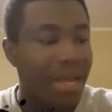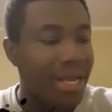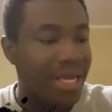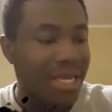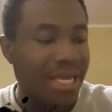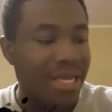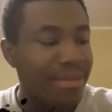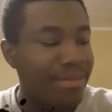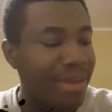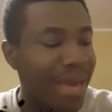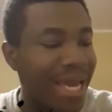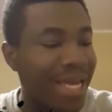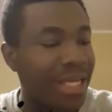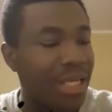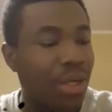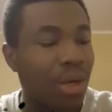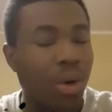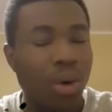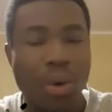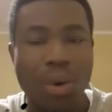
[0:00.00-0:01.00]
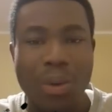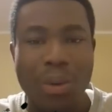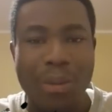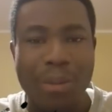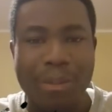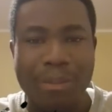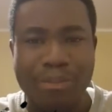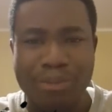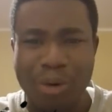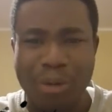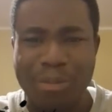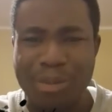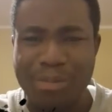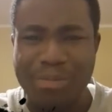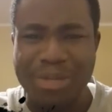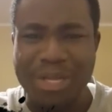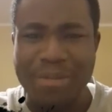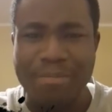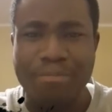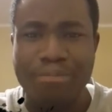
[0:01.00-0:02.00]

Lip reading: He made, probably